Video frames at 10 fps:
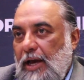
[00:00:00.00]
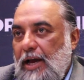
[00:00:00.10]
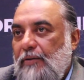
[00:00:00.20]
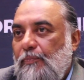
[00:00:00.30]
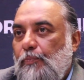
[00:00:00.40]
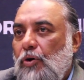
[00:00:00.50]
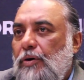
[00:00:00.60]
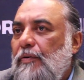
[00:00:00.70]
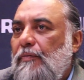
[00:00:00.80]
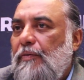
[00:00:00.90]
and put
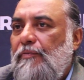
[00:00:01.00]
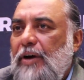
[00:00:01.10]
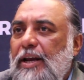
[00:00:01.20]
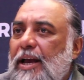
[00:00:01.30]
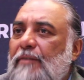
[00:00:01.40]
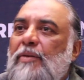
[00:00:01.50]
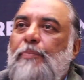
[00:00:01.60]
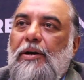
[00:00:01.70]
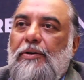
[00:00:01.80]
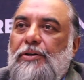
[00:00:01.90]
very heavy
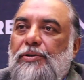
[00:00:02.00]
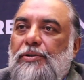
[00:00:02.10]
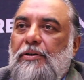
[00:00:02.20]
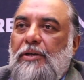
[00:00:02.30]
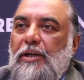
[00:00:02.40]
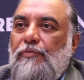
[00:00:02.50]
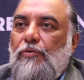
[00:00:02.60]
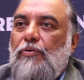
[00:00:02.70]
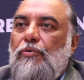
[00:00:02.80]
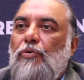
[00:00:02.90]
penalties if
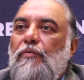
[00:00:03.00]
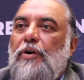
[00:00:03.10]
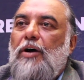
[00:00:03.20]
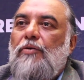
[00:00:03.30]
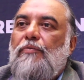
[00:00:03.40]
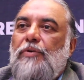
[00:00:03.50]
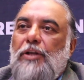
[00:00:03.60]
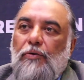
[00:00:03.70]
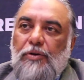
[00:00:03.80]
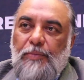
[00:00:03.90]
you drove around
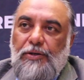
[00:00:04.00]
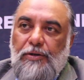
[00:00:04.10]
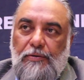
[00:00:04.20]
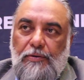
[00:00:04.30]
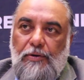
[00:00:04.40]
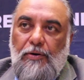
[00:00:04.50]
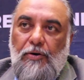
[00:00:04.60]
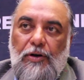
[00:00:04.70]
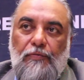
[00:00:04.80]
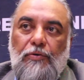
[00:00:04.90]
without a meter
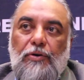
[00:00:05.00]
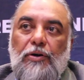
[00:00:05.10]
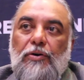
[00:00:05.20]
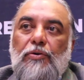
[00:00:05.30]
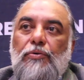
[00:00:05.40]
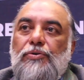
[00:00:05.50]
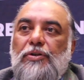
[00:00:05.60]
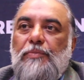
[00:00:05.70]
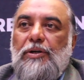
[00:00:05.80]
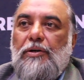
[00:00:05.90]
or if you didn't use
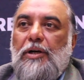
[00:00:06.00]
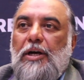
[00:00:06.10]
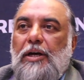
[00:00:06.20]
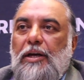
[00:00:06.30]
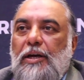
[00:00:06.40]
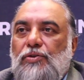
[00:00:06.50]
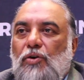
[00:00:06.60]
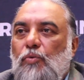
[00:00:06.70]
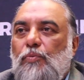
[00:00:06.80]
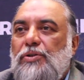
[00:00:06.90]
a meter. It's
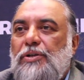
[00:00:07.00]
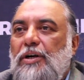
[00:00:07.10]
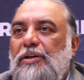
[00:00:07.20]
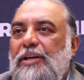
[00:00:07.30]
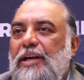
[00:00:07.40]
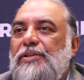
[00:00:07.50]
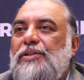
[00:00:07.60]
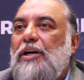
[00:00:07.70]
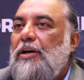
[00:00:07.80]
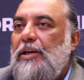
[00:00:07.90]
almost a day's
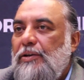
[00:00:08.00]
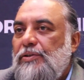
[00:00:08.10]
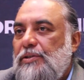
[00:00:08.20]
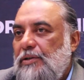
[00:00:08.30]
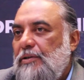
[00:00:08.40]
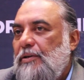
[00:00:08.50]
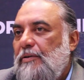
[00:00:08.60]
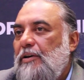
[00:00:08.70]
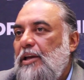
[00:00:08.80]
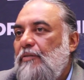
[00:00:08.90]
earnings
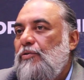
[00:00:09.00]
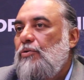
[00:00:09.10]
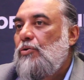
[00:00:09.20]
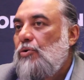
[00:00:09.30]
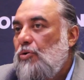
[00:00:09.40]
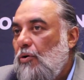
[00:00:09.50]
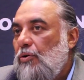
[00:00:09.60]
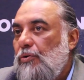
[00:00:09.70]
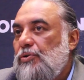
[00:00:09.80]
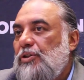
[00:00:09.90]
if you
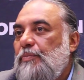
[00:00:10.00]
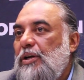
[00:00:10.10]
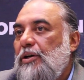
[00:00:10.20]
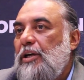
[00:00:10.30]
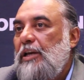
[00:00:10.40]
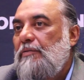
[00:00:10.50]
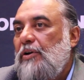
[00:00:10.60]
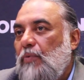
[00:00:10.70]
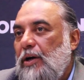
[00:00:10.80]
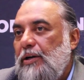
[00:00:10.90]
don't use the meter even
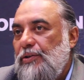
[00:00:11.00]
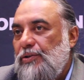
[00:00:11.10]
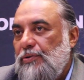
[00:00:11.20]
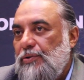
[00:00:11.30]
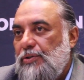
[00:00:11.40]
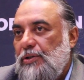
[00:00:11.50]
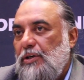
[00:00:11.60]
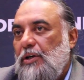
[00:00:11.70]
in one instance.